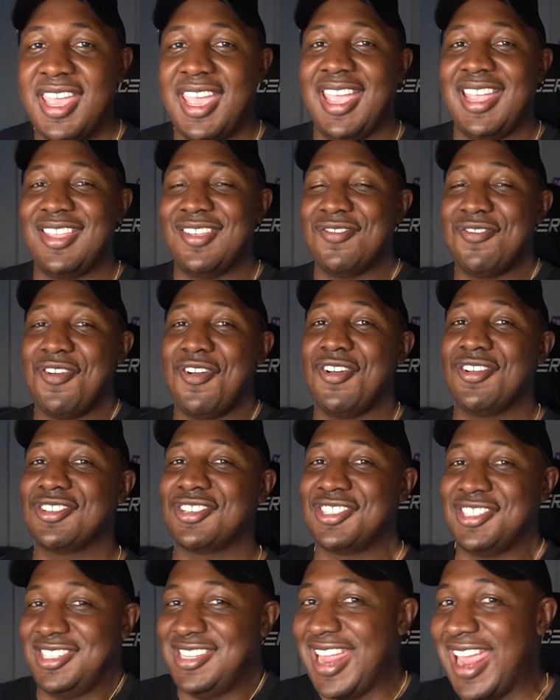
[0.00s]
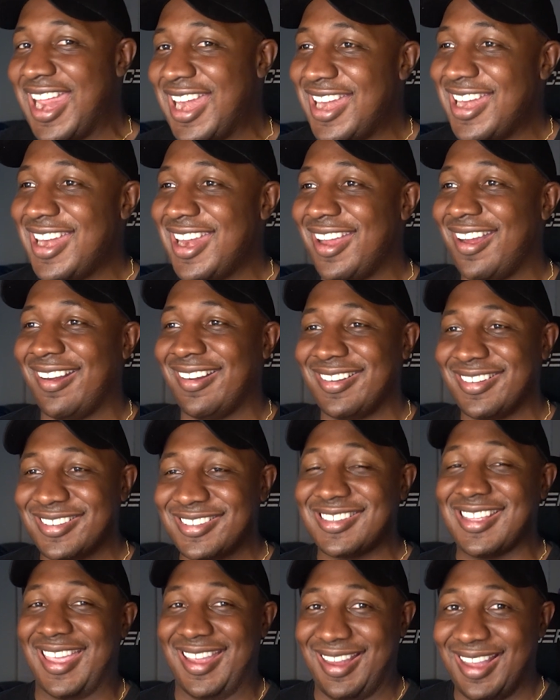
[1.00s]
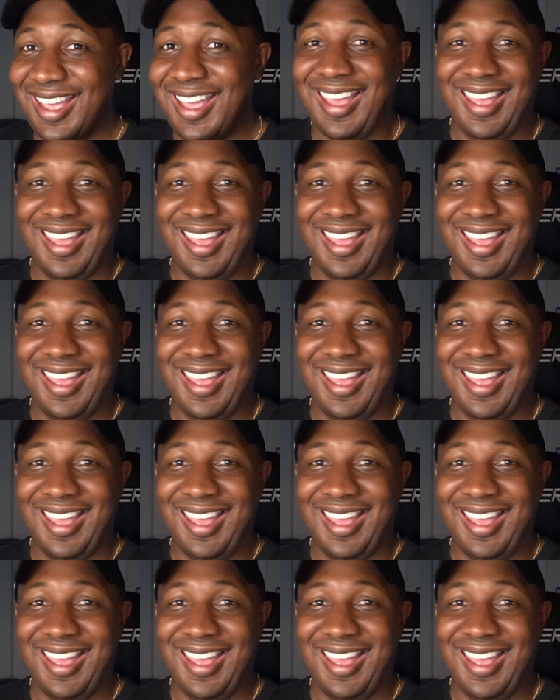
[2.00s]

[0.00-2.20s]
and you're all just standing there, and you're just like,